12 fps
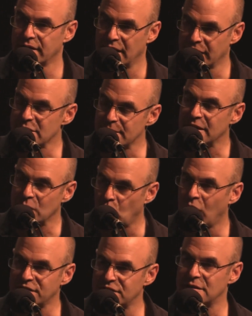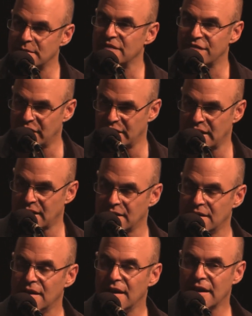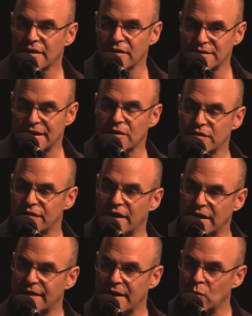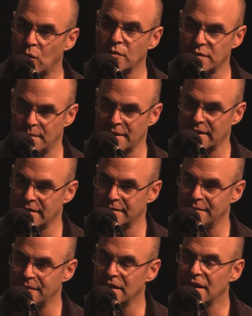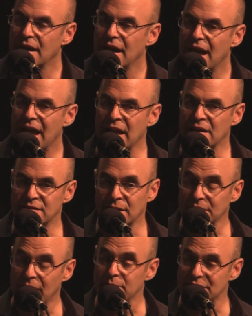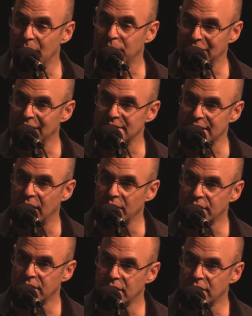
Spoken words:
Everybody wants to be funny and are terrified they won't be. And sometimes that plays out